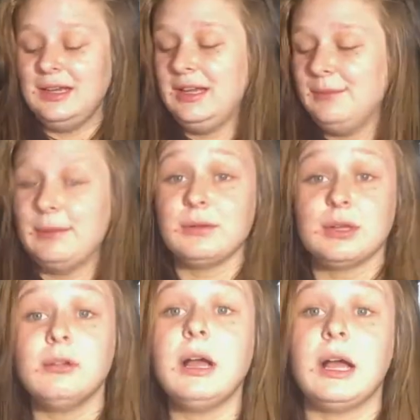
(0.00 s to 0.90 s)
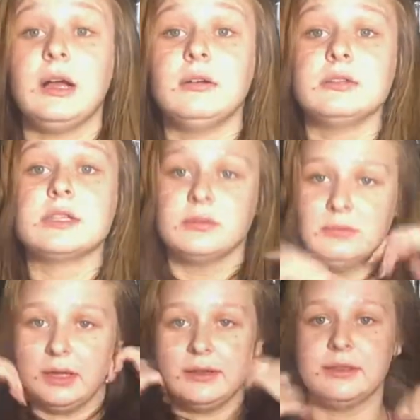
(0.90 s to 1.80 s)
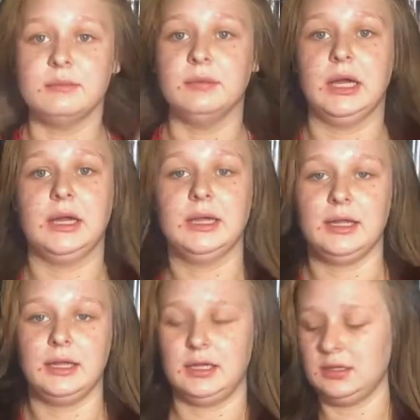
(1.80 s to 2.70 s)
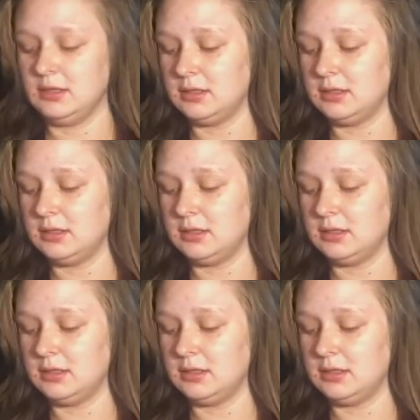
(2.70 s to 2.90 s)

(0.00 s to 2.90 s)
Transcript: I'm gonna go out with my,